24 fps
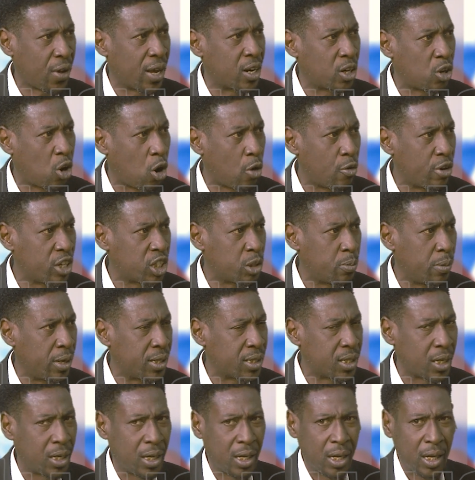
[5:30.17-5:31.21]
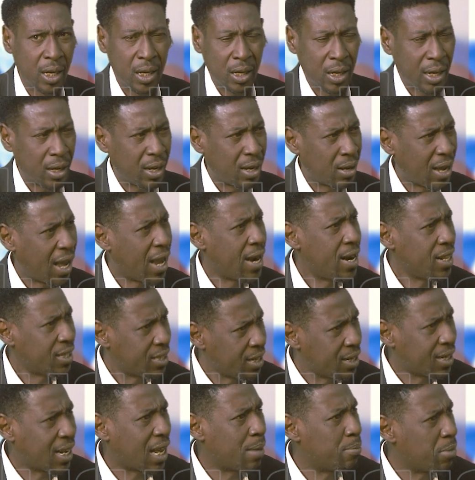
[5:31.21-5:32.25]
encouragement,
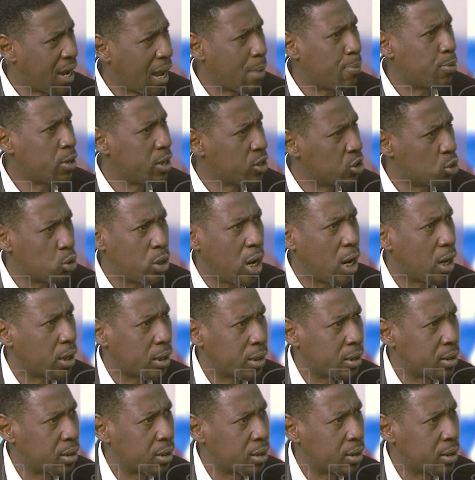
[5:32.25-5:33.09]
anything can happen in Sudan.